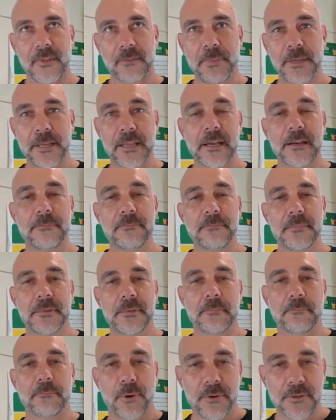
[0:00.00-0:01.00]

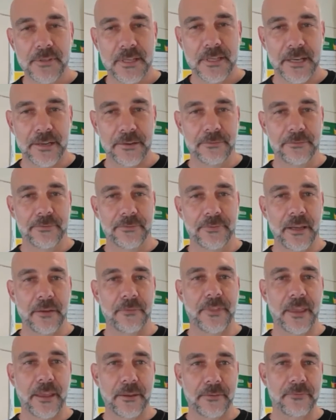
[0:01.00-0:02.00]
becomes positive if
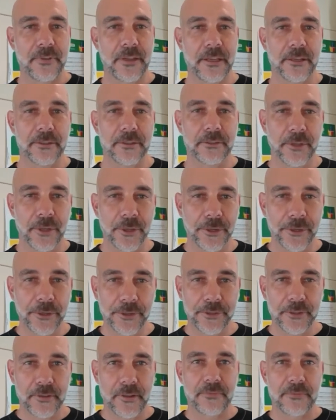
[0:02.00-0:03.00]
they feel
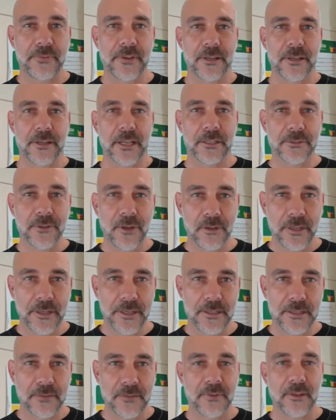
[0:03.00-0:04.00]
heard, they feel
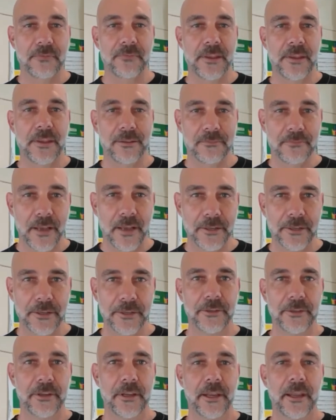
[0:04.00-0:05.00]
acknowledged, if they feel
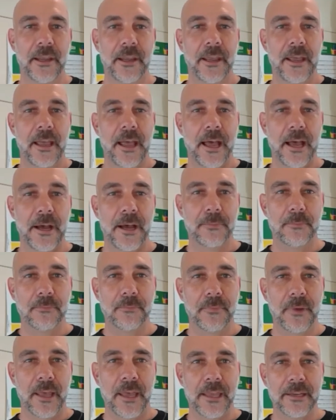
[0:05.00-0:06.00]
valued,
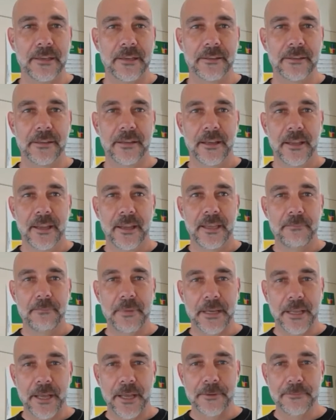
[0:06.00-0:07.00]
and it
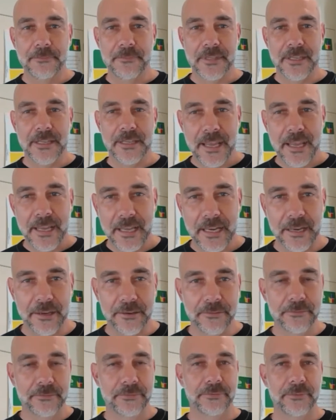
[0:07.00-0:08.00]
becomes
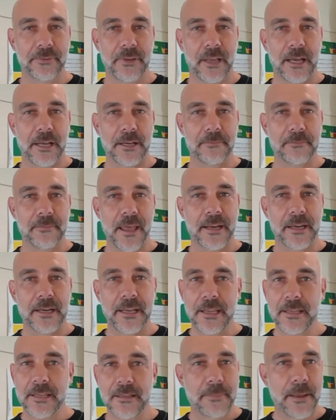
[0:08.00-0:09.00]
negative, and it
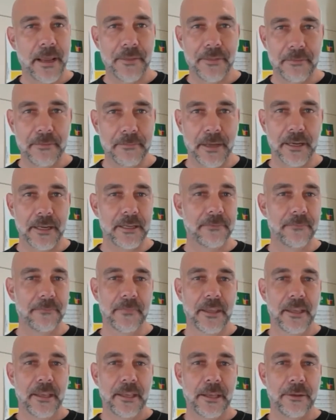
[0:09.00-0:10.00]
is about the money,
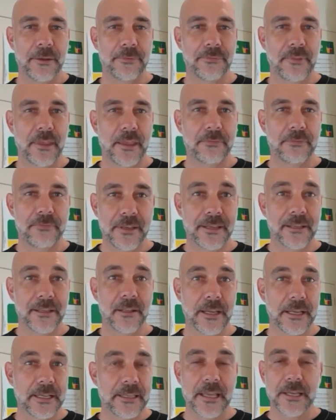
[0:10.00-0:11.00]
if they feel
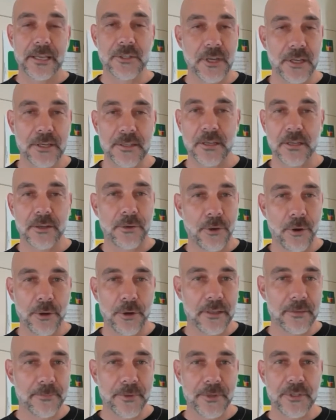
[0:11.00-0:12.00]
like they're just a cog
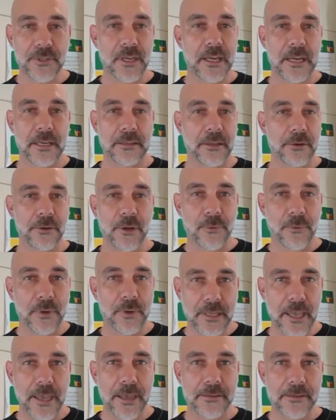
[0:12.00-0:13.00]
in the machine that no
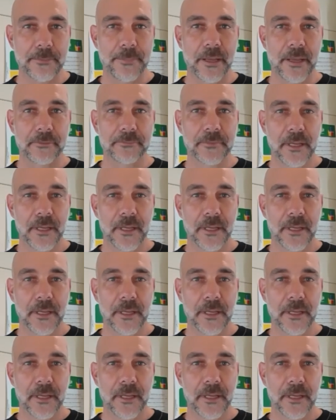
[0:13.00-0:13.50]
one cares about.